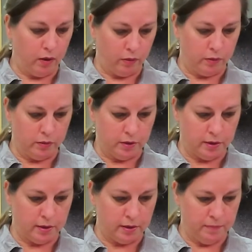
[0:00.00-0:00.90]

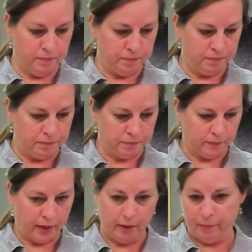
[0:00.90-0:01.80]
oats
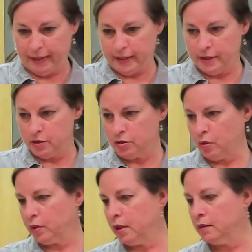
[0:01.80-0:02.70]
and baking
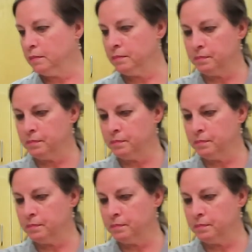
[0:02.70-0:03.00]
soda.